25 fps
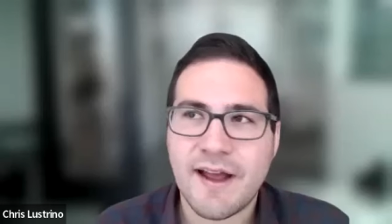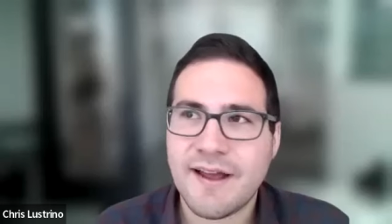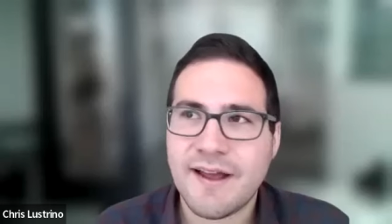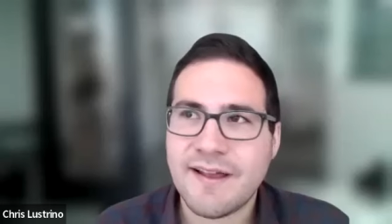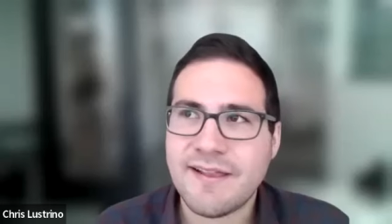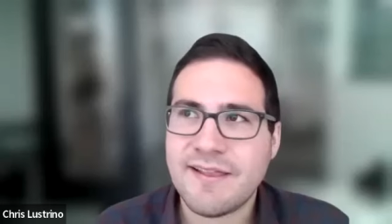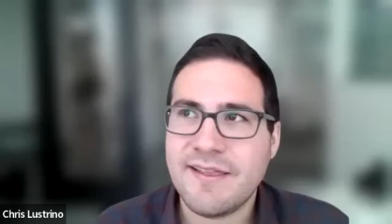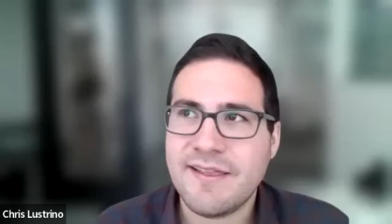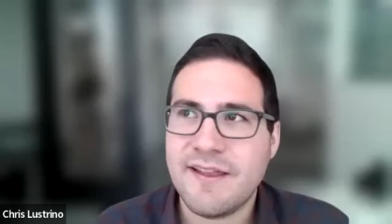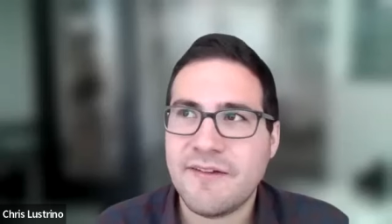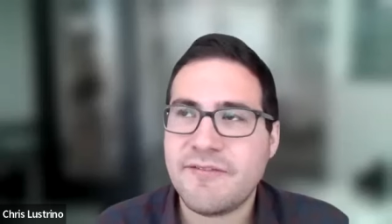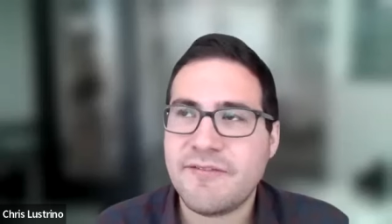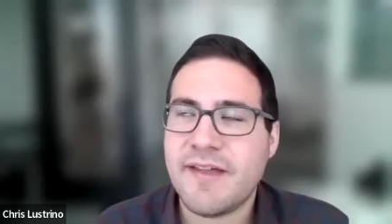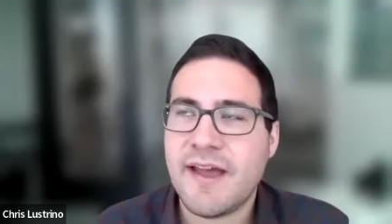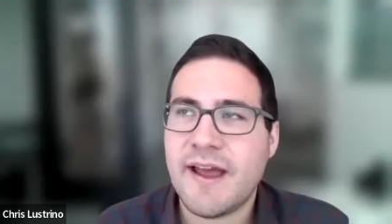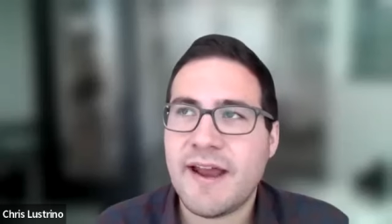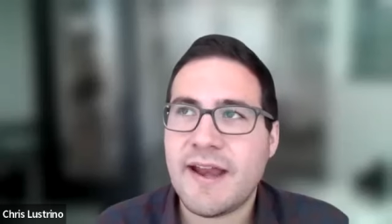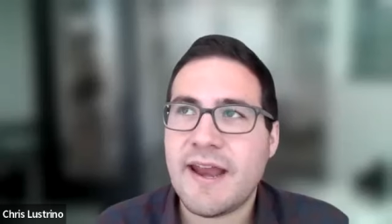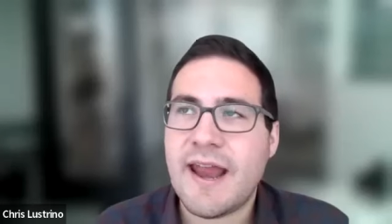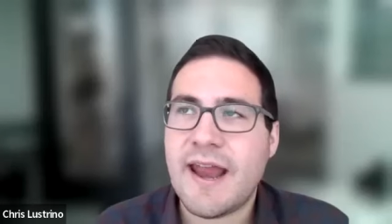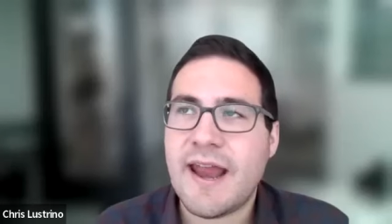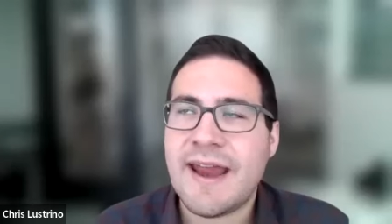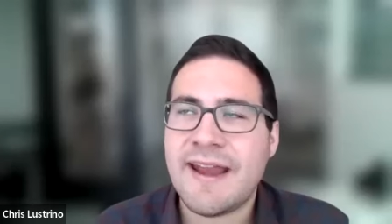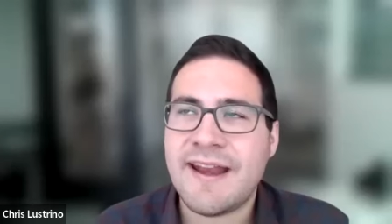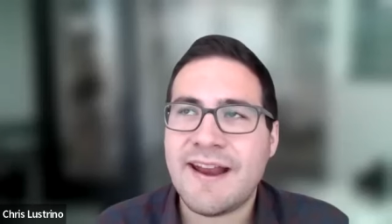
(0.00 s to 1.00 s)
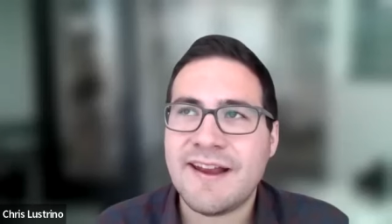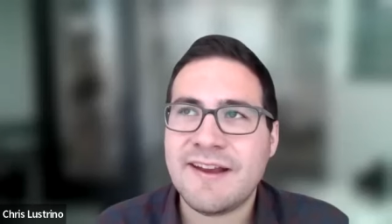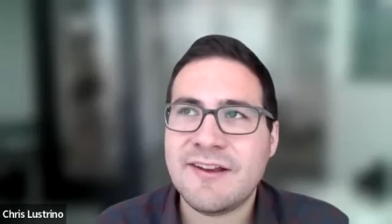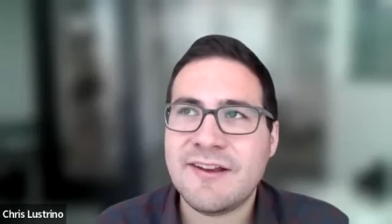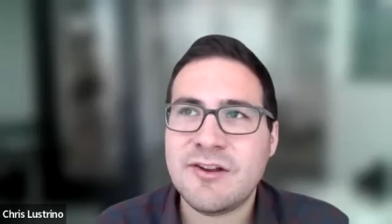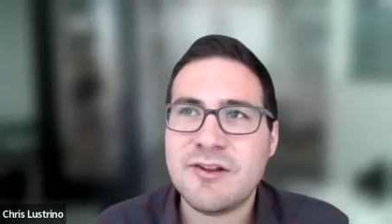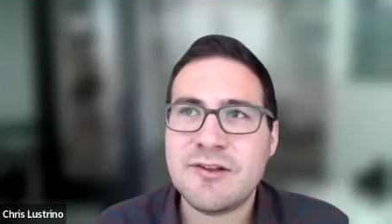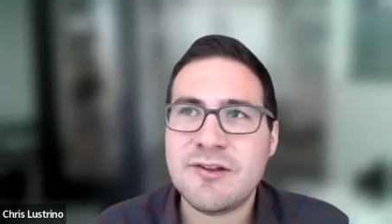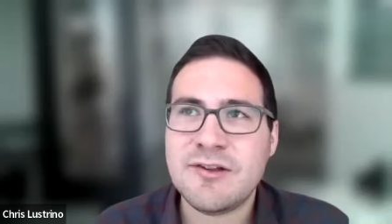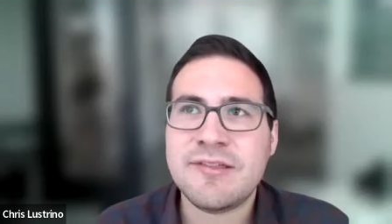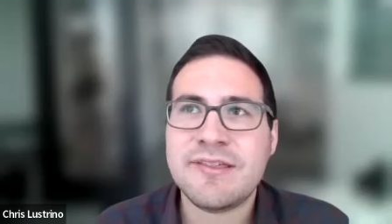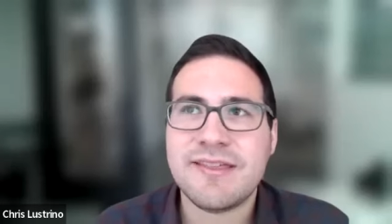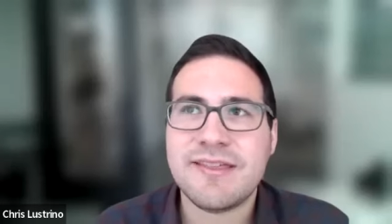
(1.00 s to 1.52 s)
i, love that and i
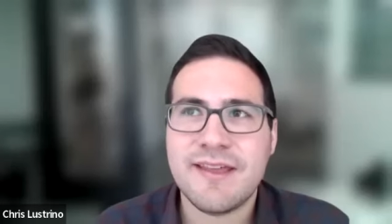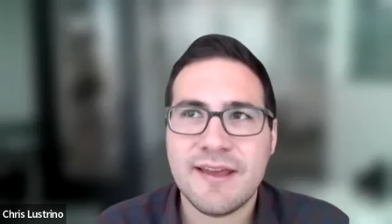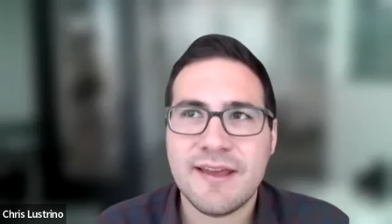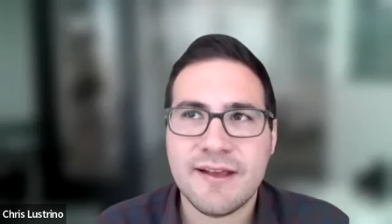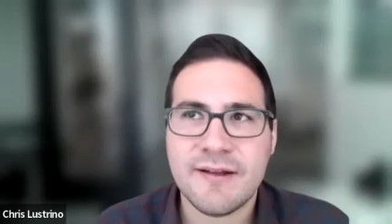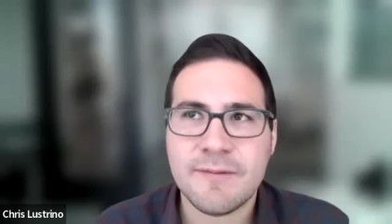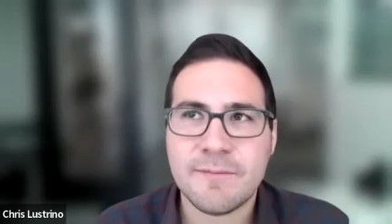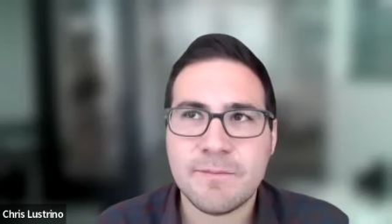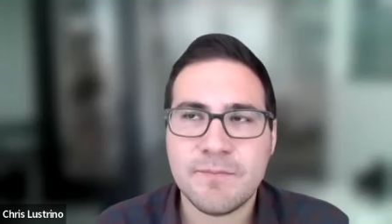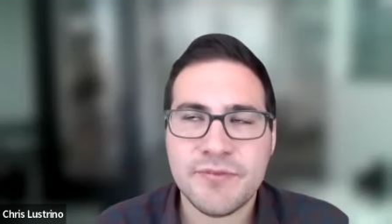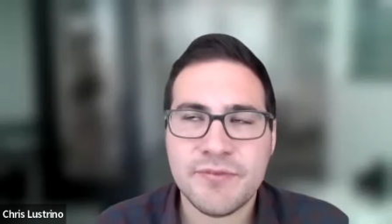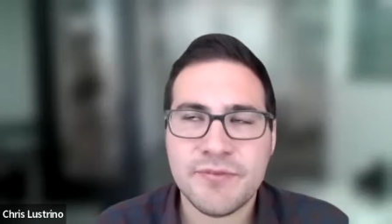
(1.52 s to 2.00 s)
do think